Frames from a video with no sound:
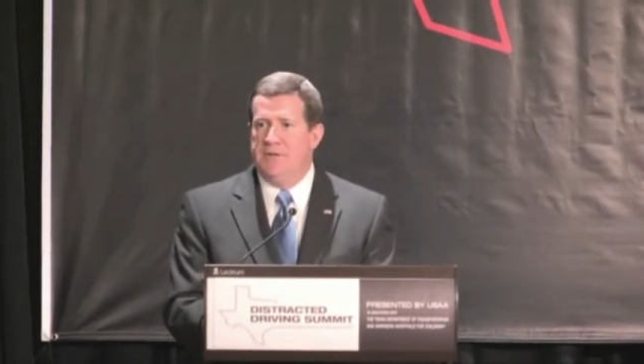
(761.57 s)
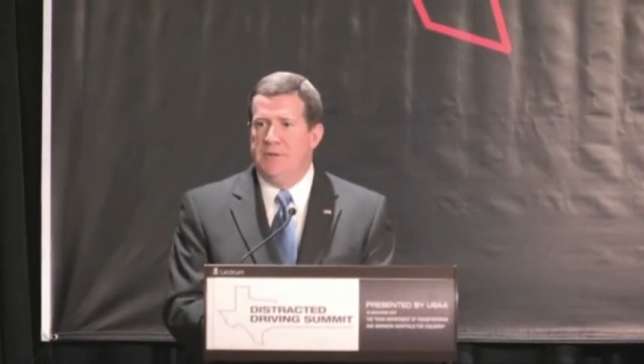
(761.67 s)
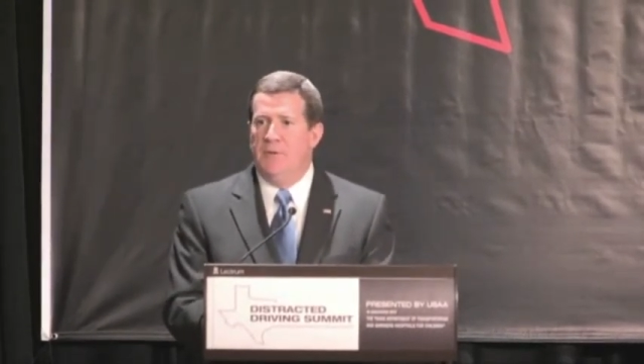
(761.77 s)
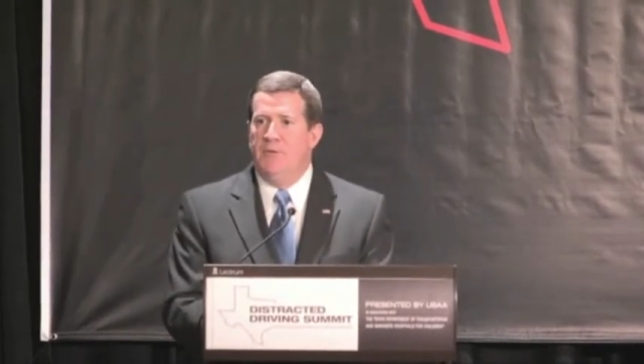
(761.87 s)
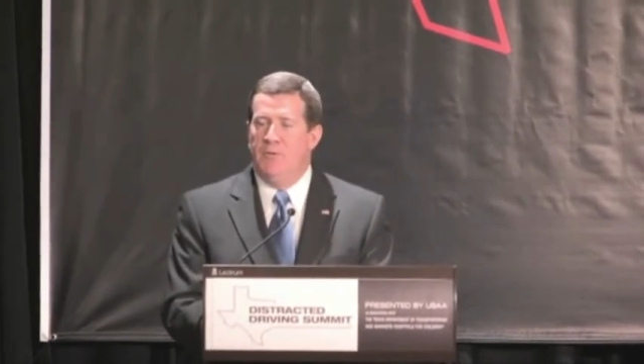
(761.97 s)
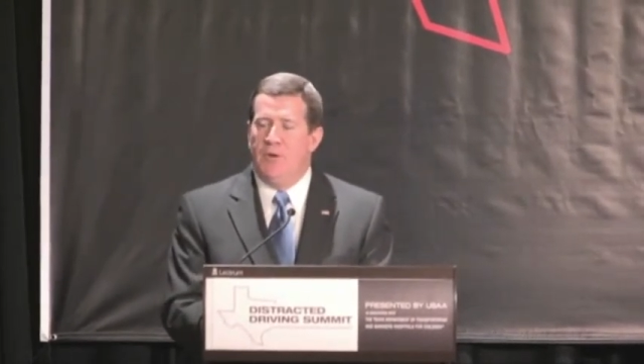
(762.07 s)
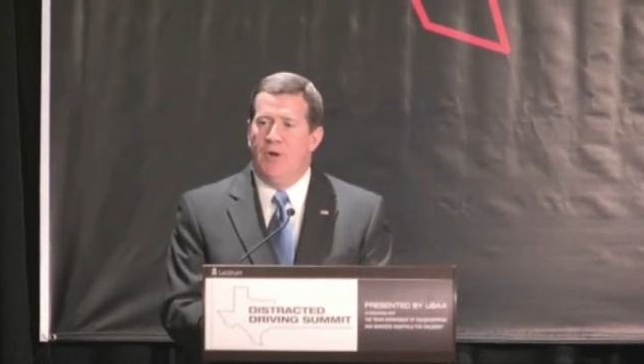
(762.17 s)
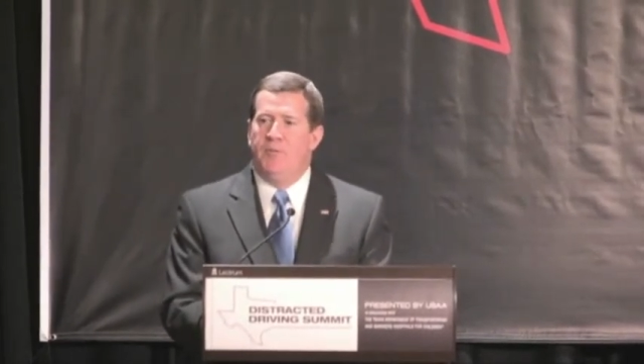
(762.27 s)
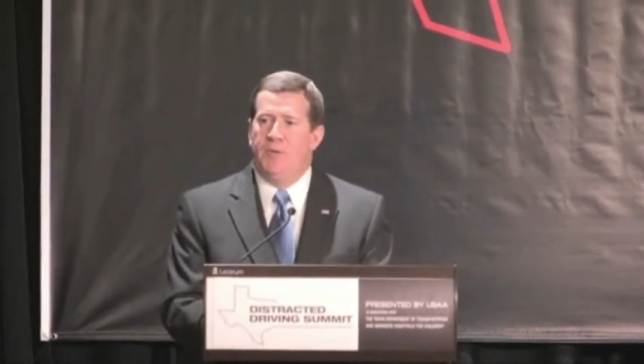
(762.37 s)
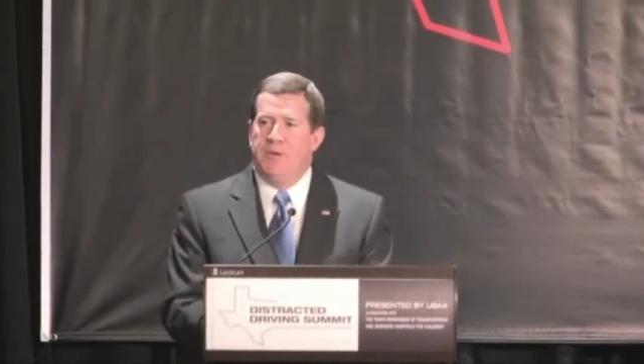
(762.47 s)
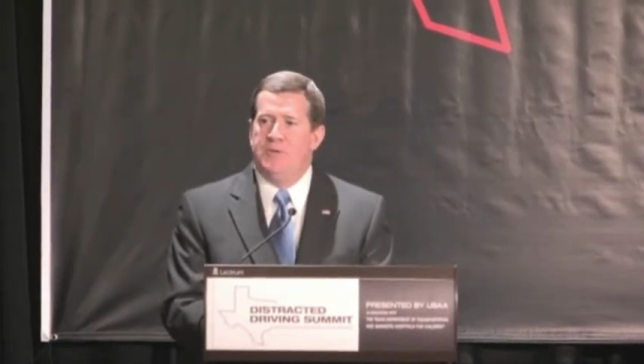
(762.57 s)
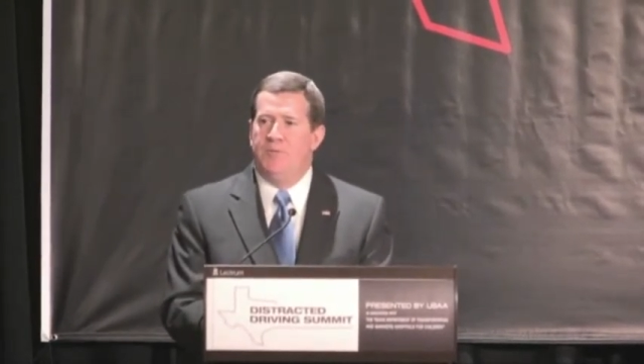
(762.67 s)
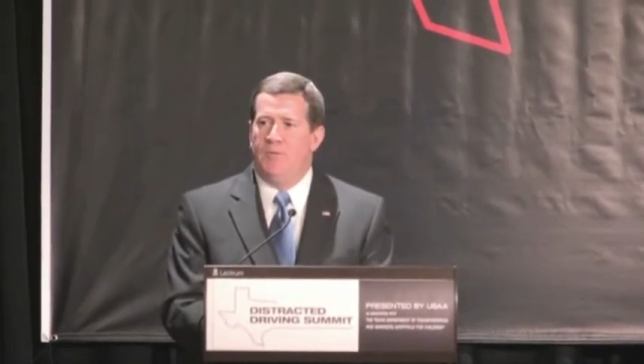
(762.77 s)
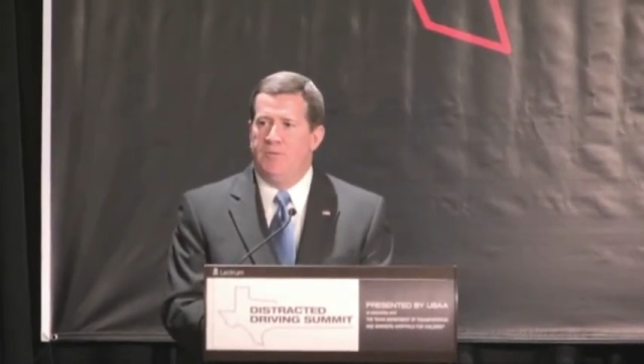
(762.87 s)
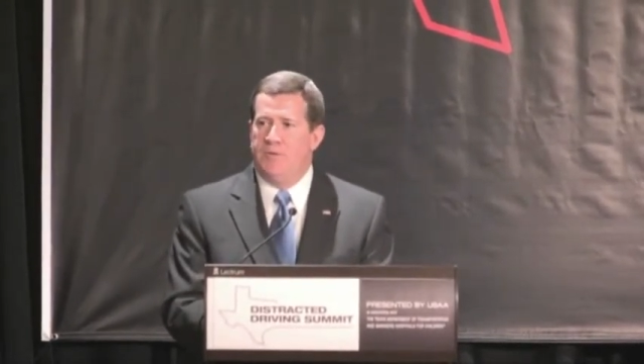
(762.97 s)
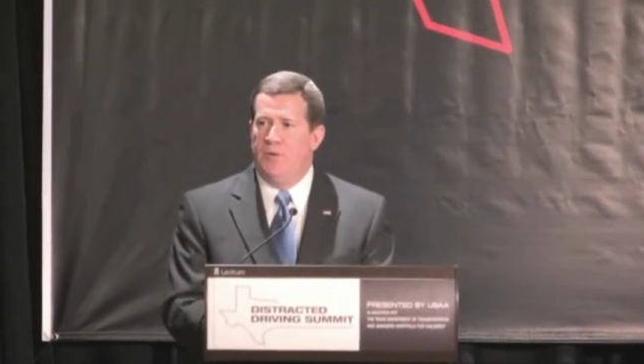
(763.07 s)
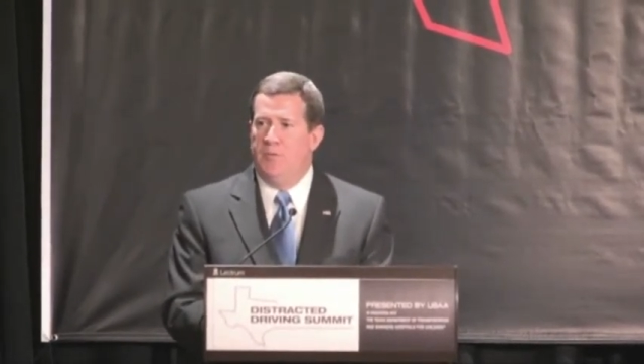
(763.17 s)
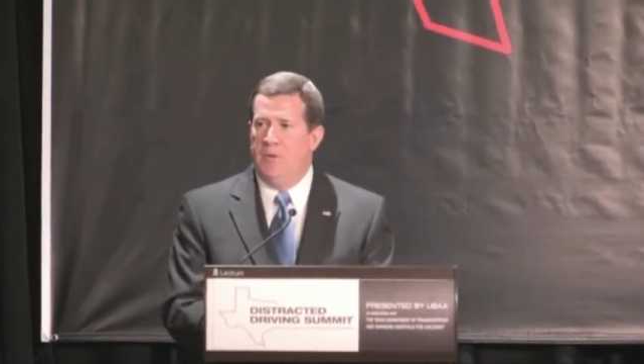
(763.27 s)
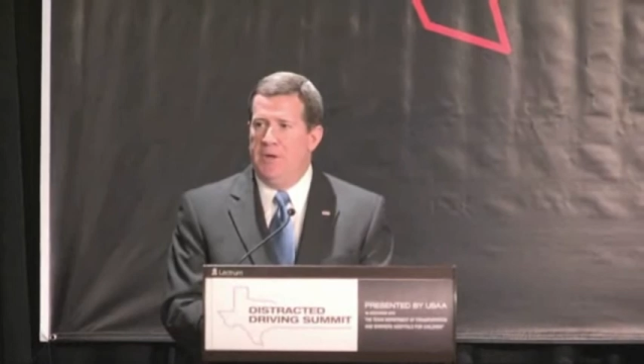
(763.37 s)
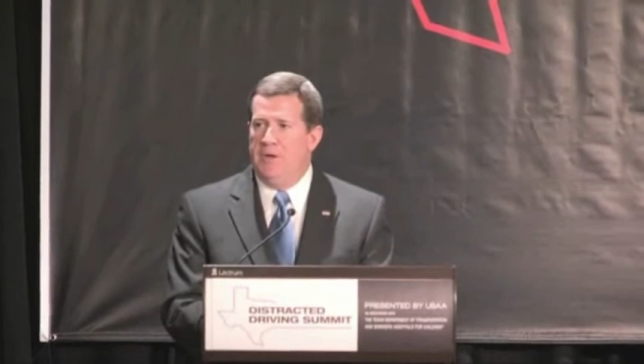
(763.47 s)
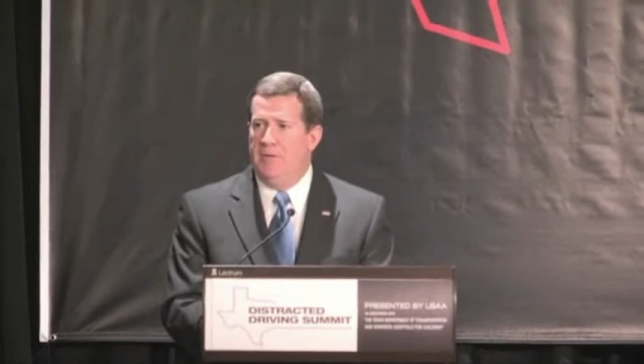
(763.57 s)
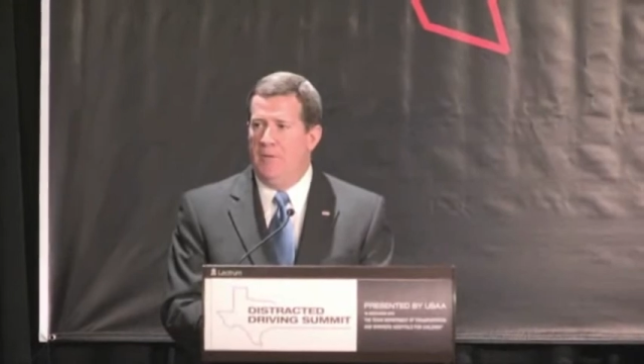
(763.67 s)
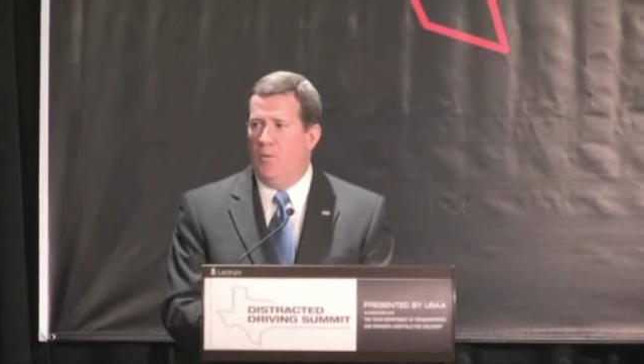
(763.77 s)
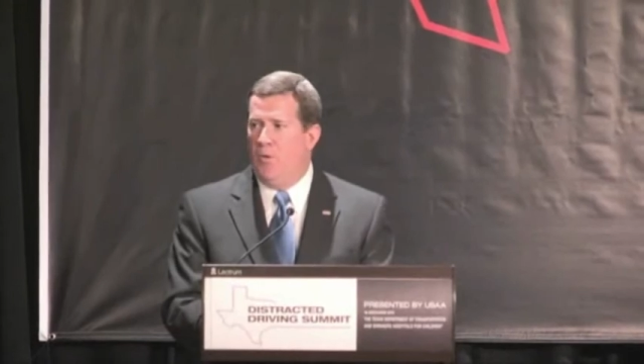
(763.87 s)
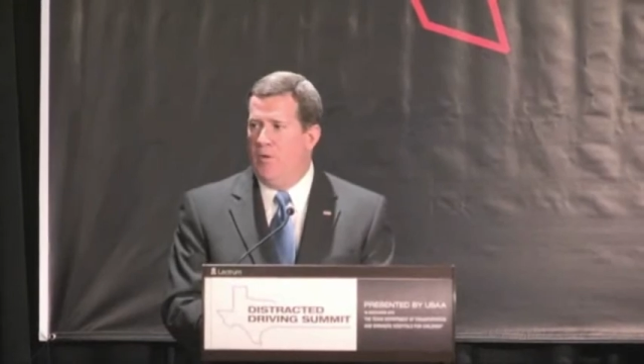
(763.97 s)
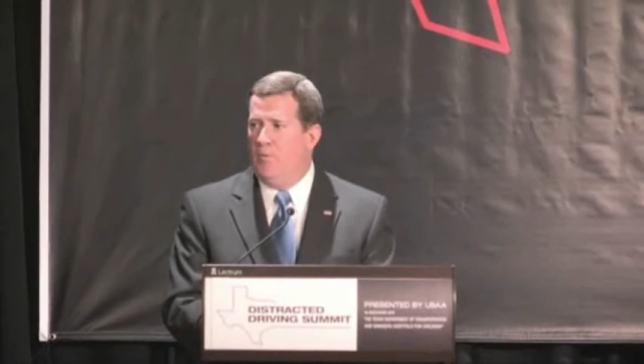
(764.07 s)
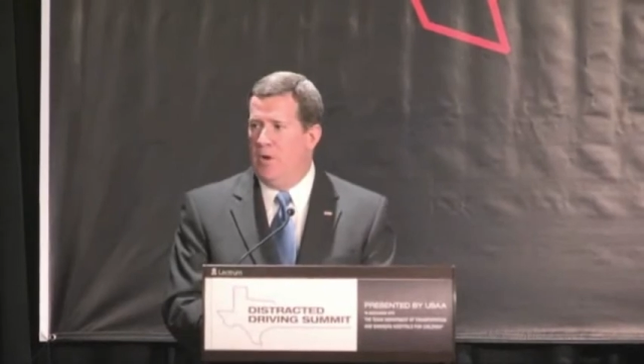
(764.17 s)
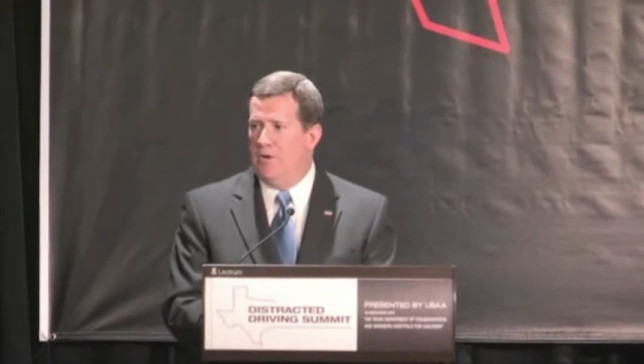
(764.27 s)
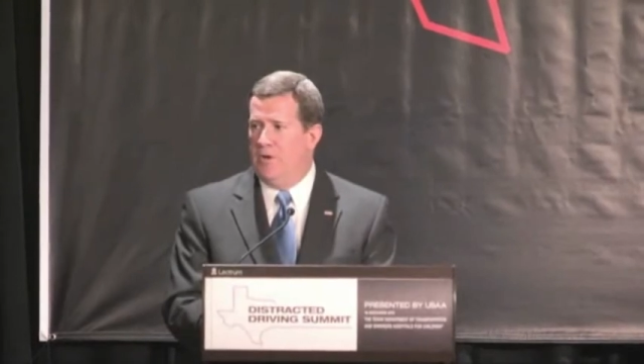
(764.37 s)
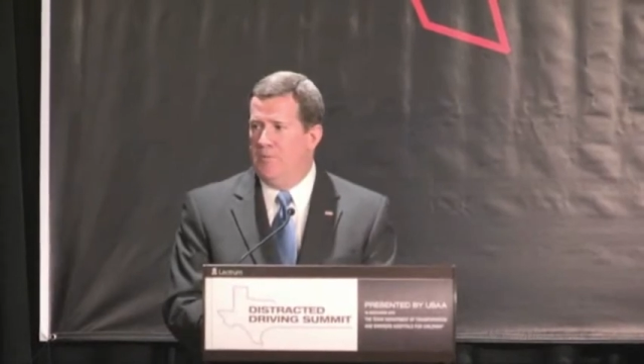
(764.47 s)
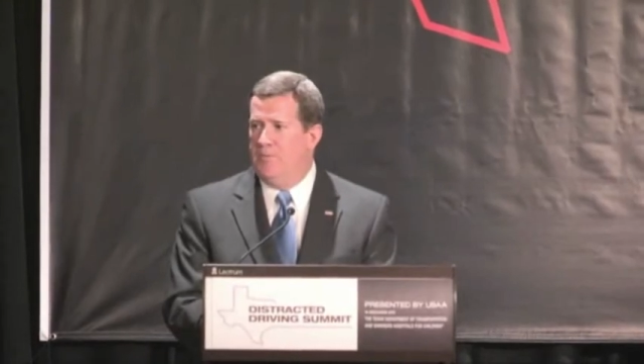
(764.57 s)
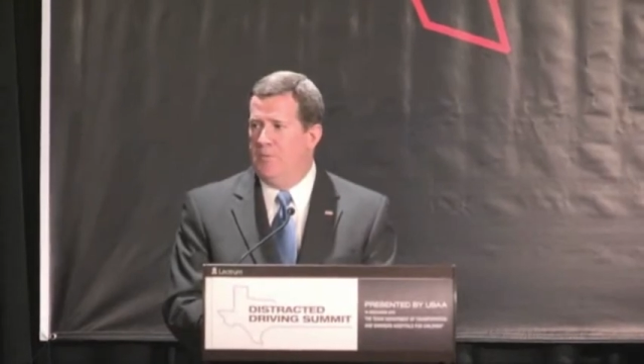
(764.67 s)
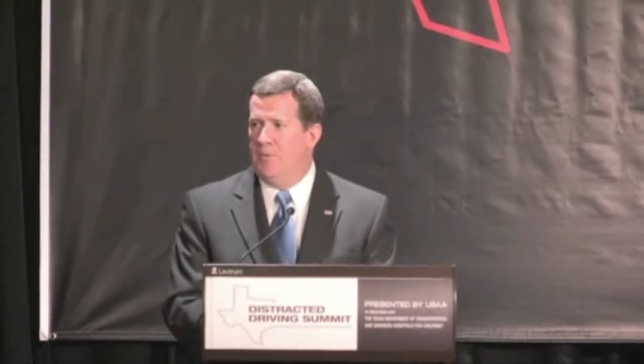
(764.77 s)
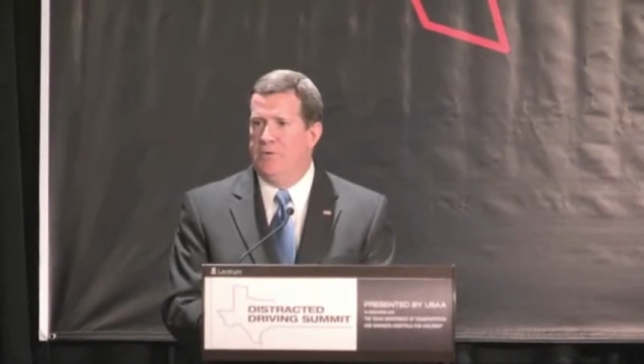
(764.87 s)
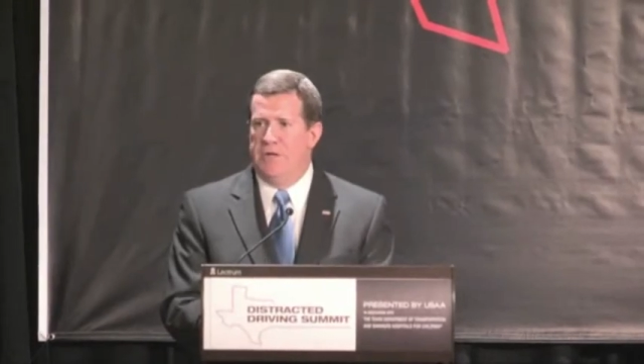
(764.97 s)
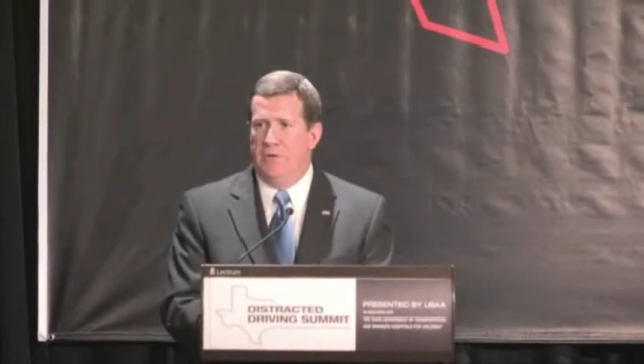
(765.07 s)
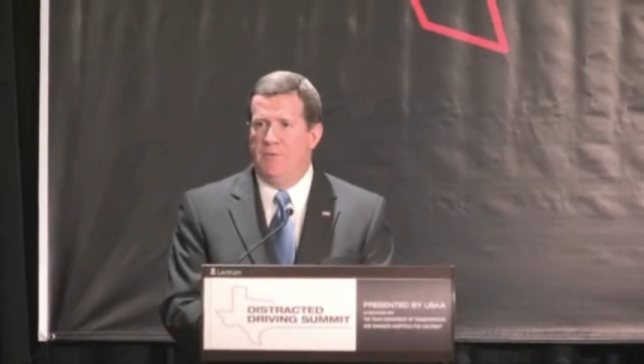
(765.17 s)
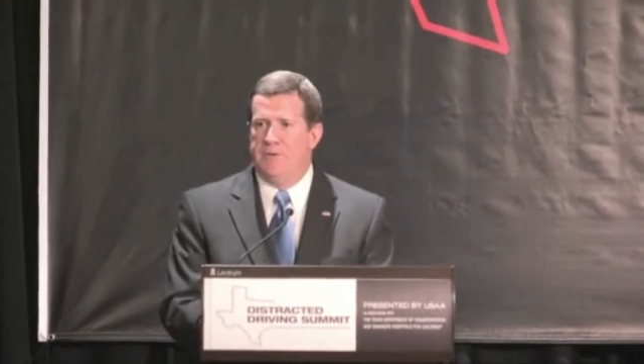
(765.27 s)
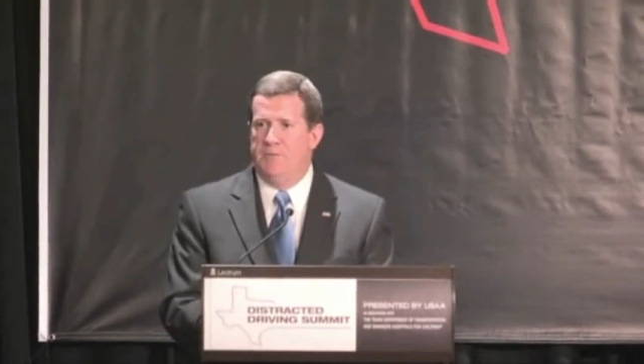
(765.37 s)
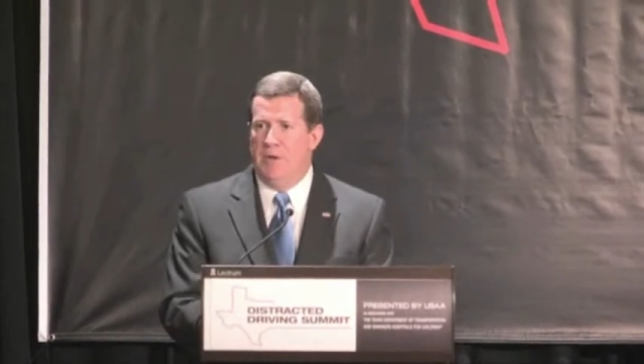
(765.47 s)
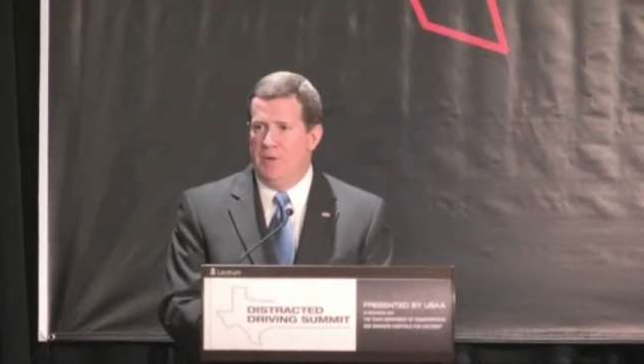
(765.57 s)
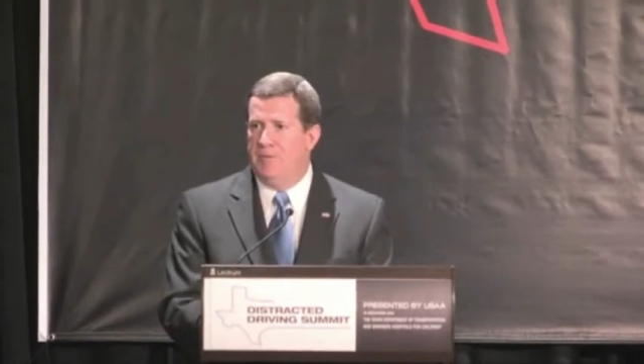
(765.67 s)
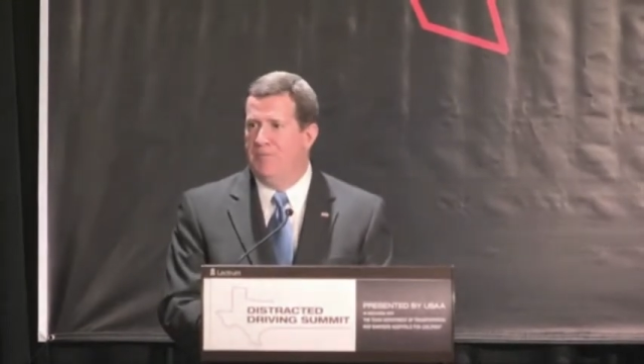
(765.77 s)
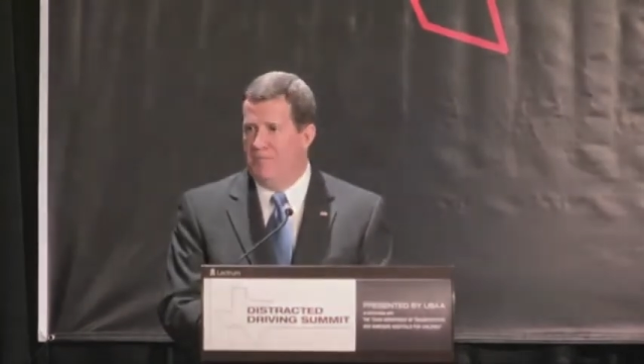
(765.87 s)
So if you would all please join me in a warm welcome for Jennifer Smith.